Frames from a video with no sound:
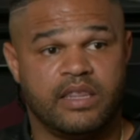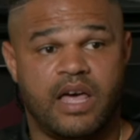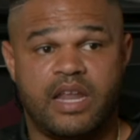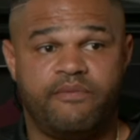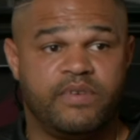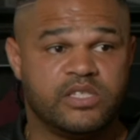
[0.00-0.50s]
A
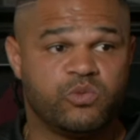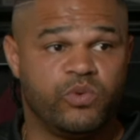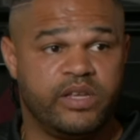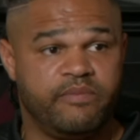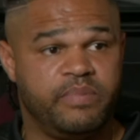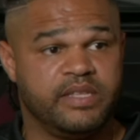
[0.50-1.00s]
lot of us
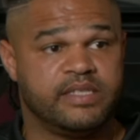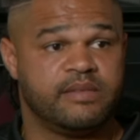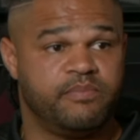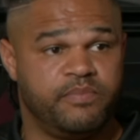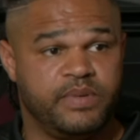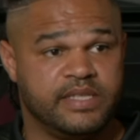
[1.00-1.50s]
wouldn't
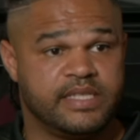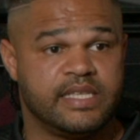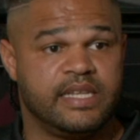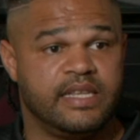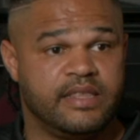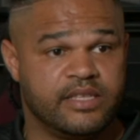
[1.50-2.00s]
have been
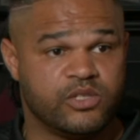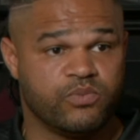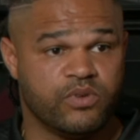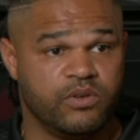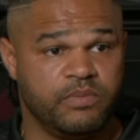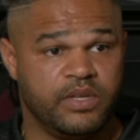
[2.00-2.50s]
sitting in this
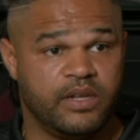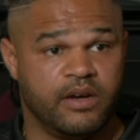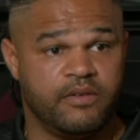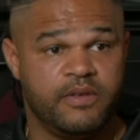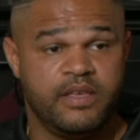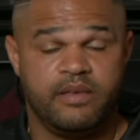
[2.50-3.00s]
room, you
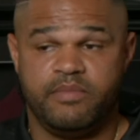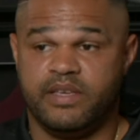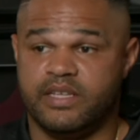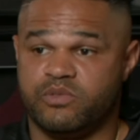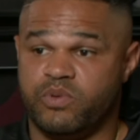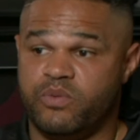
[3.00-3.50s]
know,
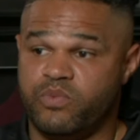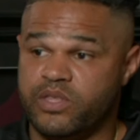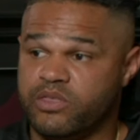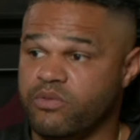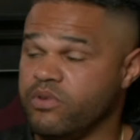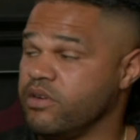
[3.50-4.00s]
because we
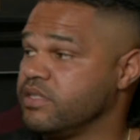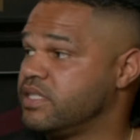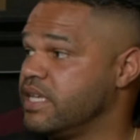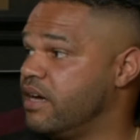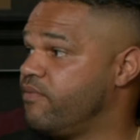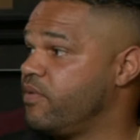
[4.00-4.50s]
went through it
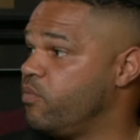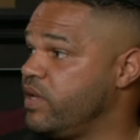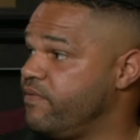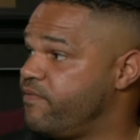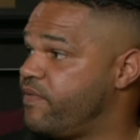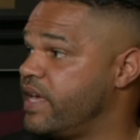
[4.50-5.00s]
ourselves and
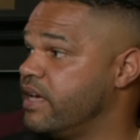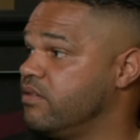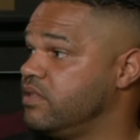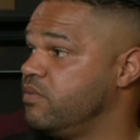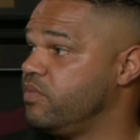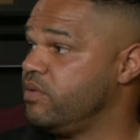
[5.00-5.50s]
we
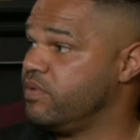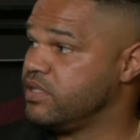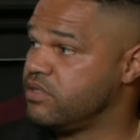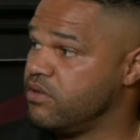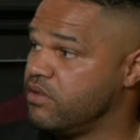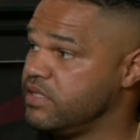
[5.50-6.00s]
failed and we
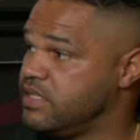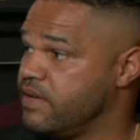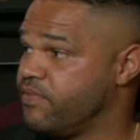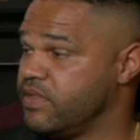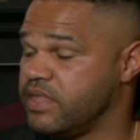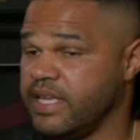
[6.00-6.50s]
went through all these
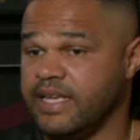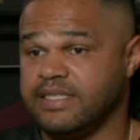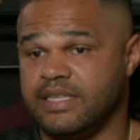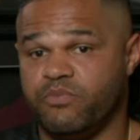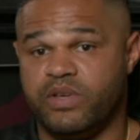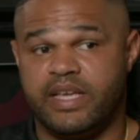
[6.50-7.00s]
different
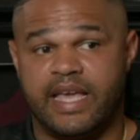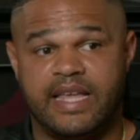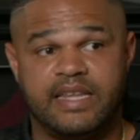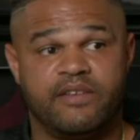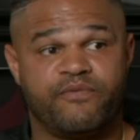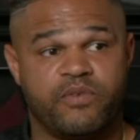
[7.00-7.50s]
things and we
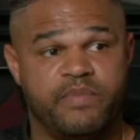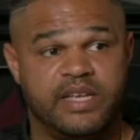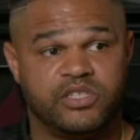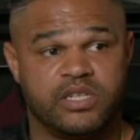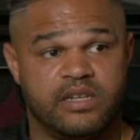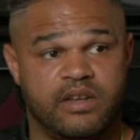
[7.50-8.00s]
gained
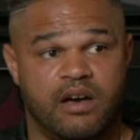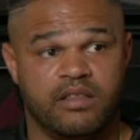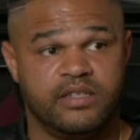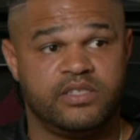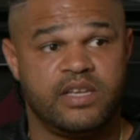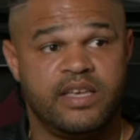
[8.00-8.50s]
information and
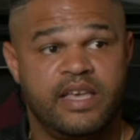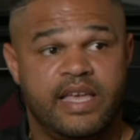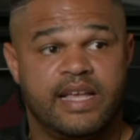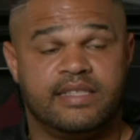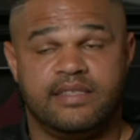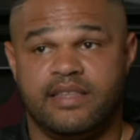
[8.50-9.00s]
knowledge.
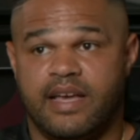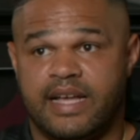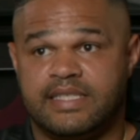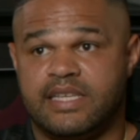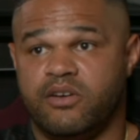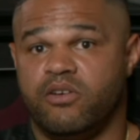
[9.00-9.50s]
And
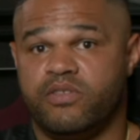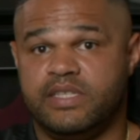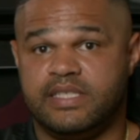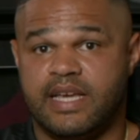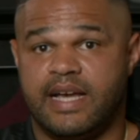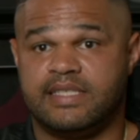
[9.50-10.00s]
I tell all
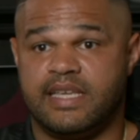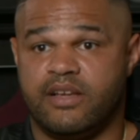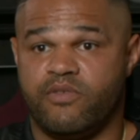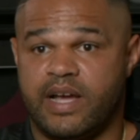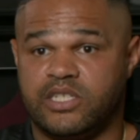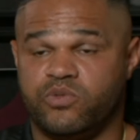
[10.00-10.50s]
these guys that
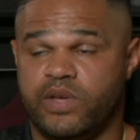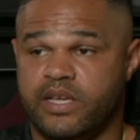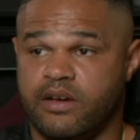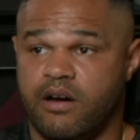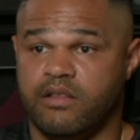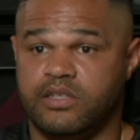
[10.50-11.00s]

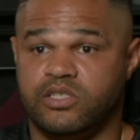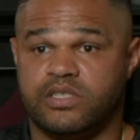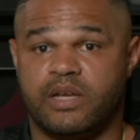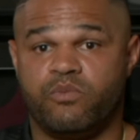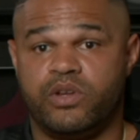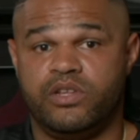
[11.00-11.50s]
graduate college,
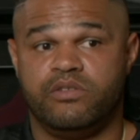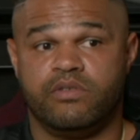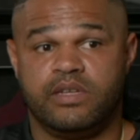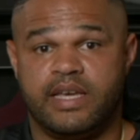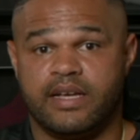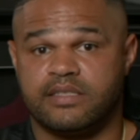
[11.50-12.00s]
it's like, what are you
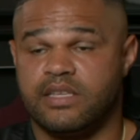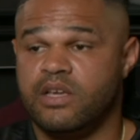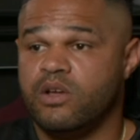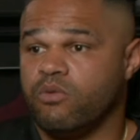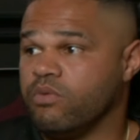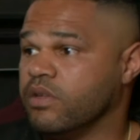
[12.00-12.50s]
doing next?
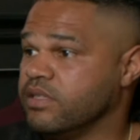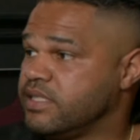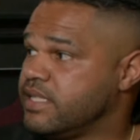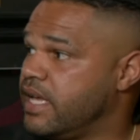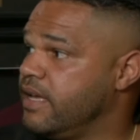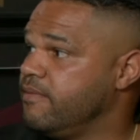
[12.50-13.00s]
Real
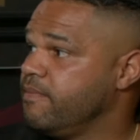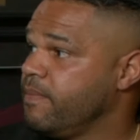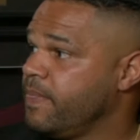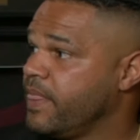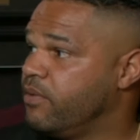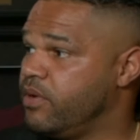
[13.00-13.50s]
estate.
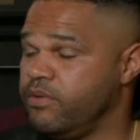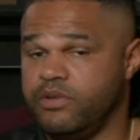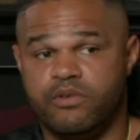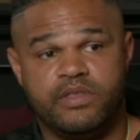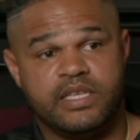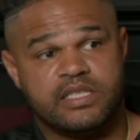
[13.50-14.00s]
What are you
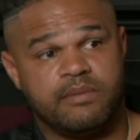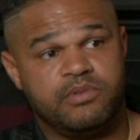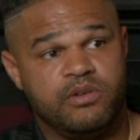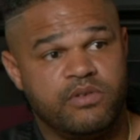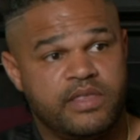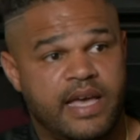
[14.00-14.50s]
doing this? I'm
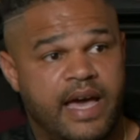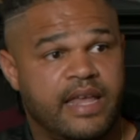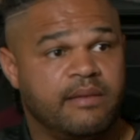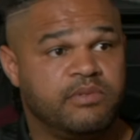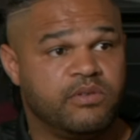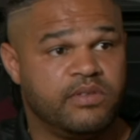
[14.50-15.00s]
doing
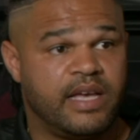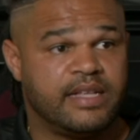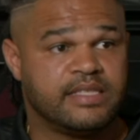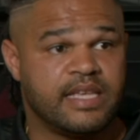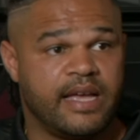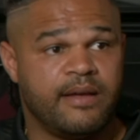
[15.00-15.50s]
that. I'm doing that.
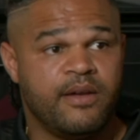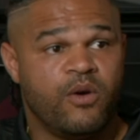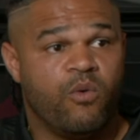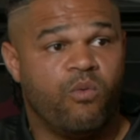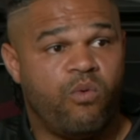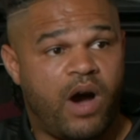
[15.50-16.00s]
It's like,
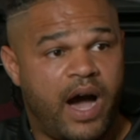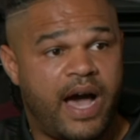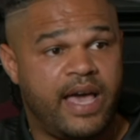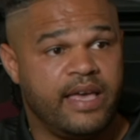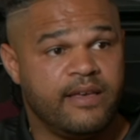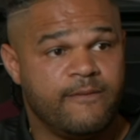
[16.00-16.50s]

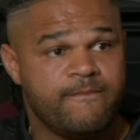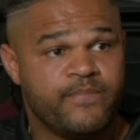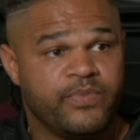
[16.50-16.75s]
why?